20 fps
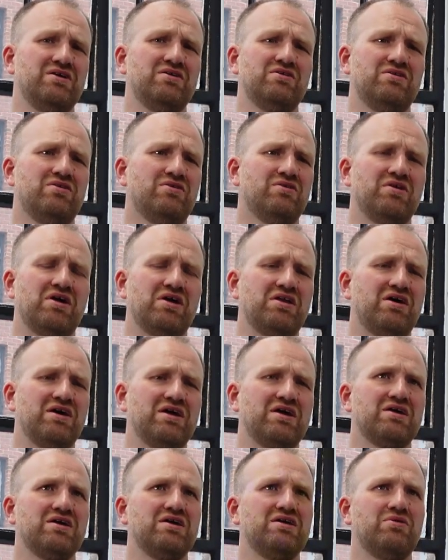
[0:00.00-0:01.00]
I
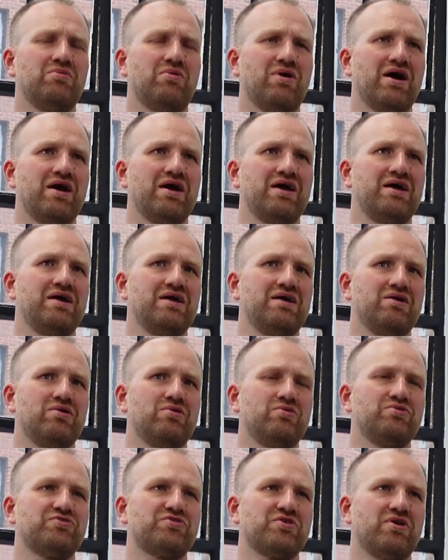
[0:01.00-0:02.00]
like, in a way,
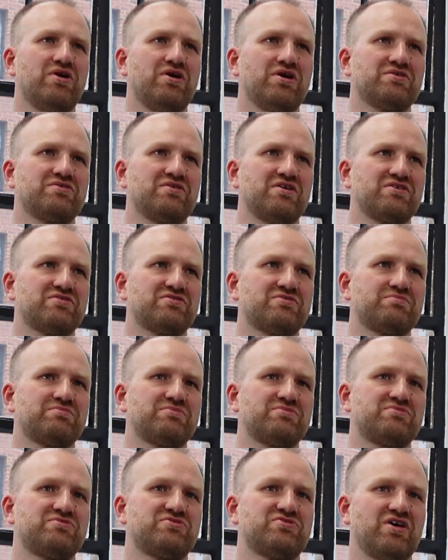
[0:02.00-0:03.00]
also architects
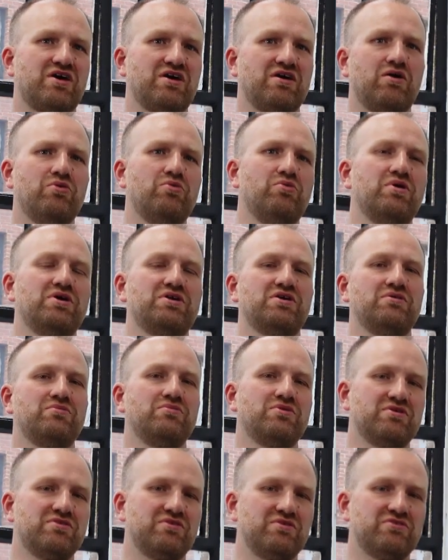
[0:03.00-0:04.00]
say, I don't
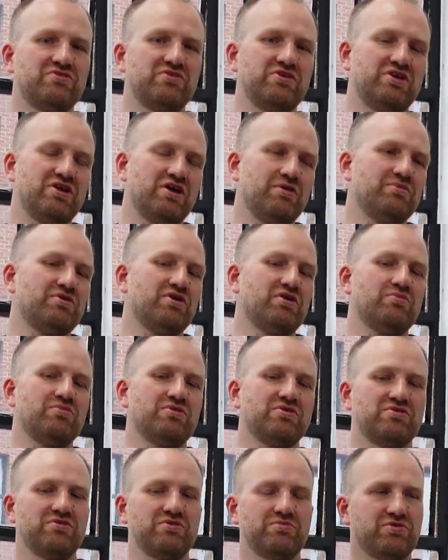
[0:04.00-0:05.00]
want to do CDM, I don't
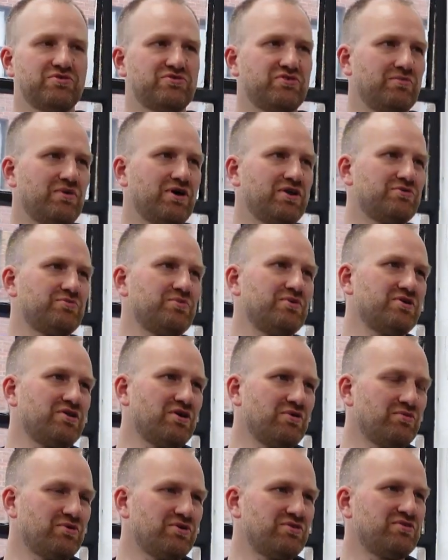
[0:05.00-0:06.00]
want to do project management,
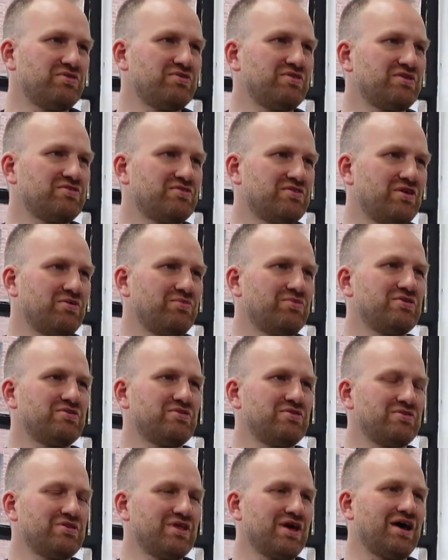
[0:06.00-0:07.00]
I don't want to do this, I don't want to
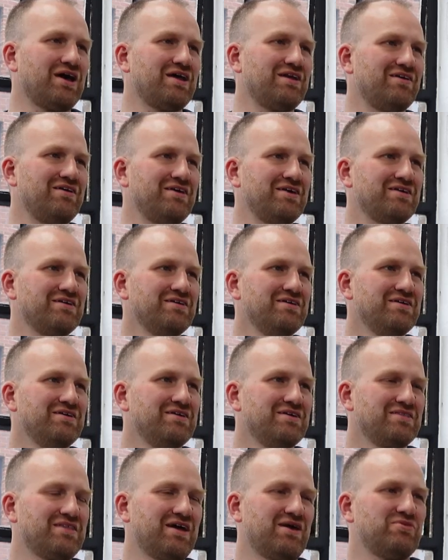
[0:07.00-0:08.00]
do that. Like,
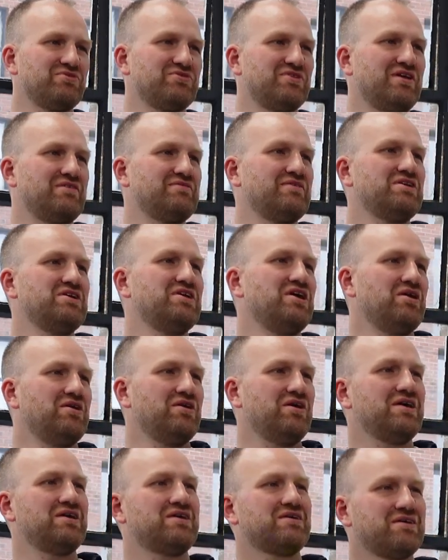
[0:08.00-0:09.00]
that was never,
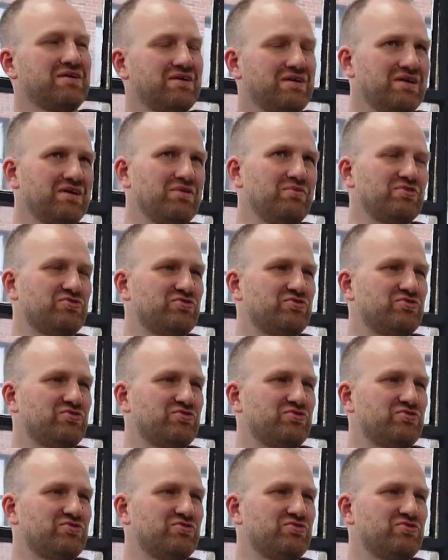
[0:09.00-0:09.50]
get